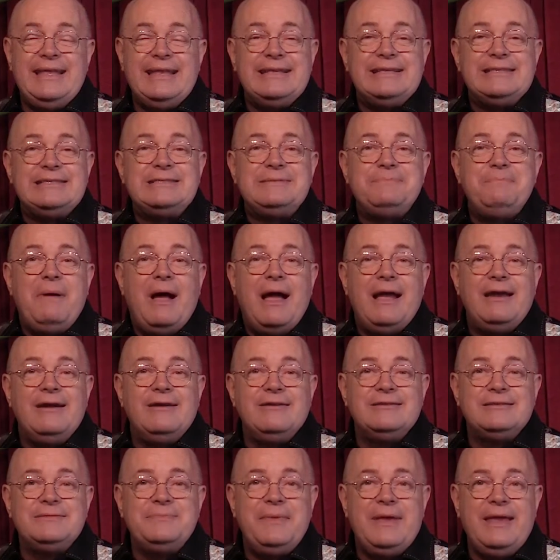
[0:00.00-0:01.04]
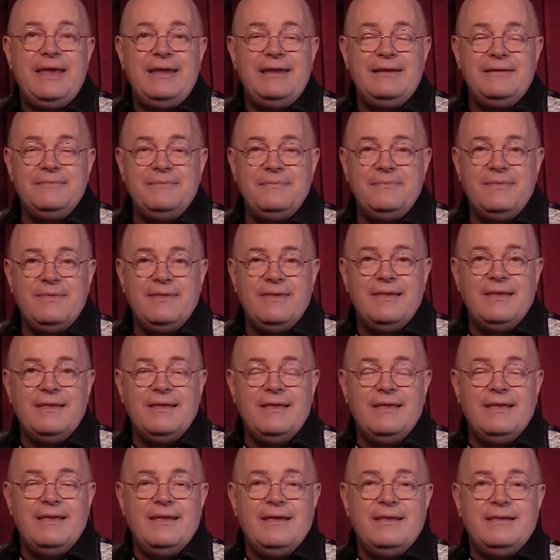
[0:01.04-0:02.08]
It inspires me
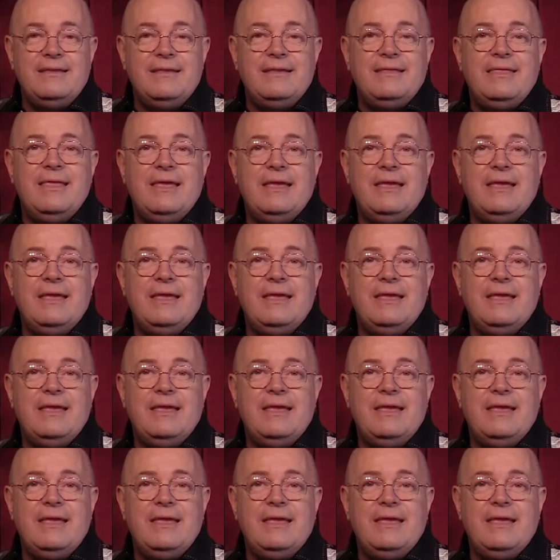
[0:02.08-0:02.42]
to